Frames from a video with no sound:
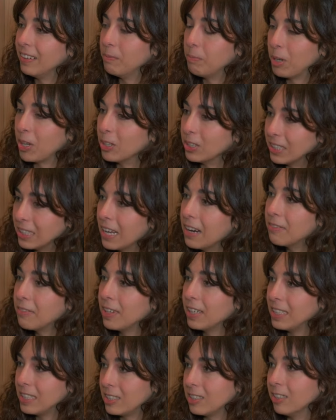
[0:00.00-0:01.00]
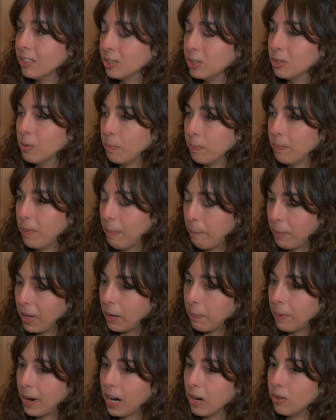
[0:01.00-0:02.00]
because DevRel is also a
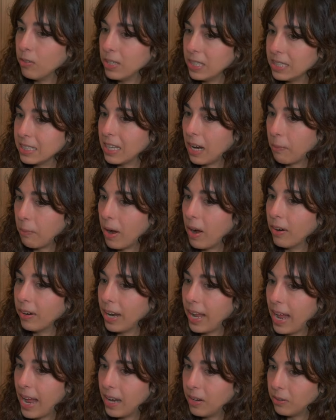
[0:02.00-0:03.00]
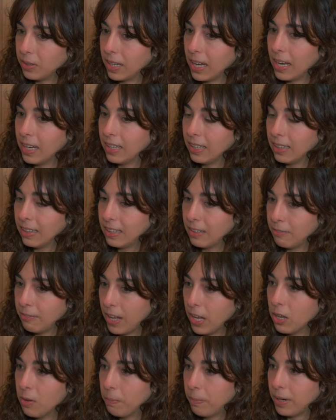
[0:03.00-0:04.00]
big part of is around educating
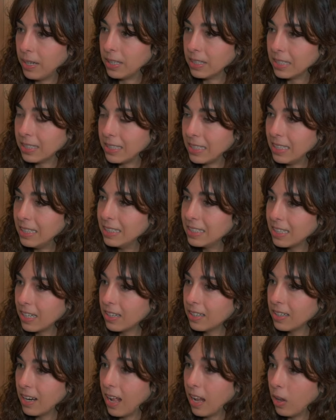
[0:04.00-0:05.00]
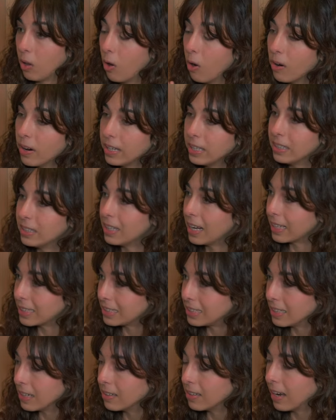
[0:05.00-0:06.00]
developers, internal or in
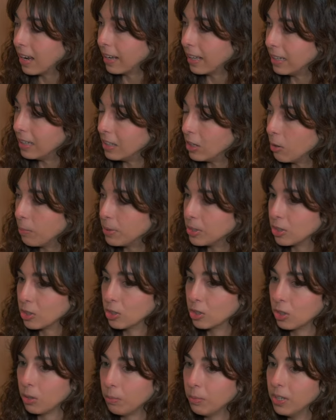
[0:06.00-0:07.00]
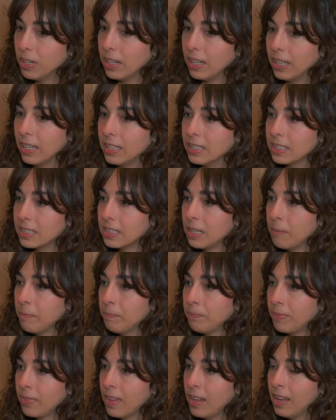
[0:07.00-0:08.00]
external, in the open source communities.
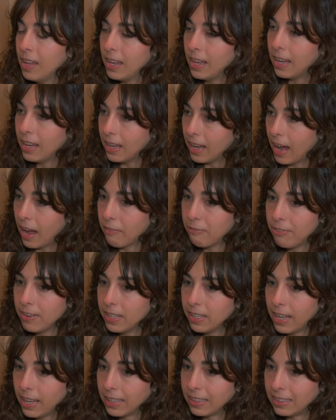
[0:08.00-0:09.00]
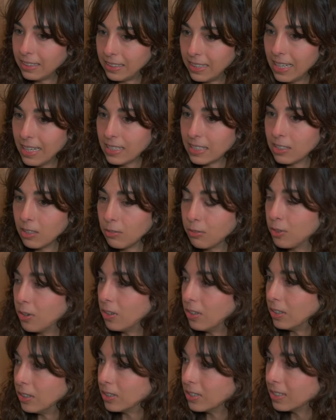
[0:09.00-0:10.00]
I feel like yes, of
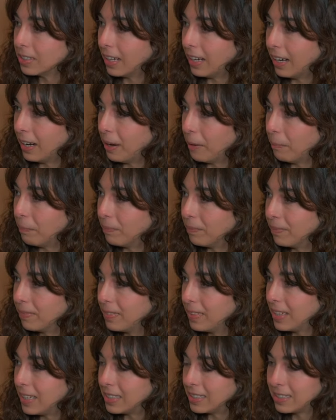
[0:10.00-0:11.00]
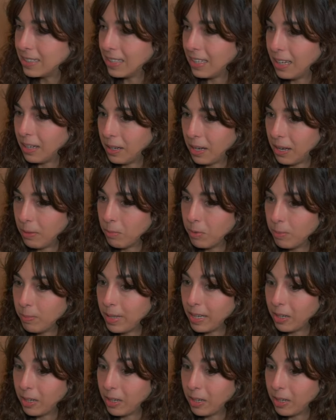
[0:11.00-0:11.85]
course. Um, it's it, it would be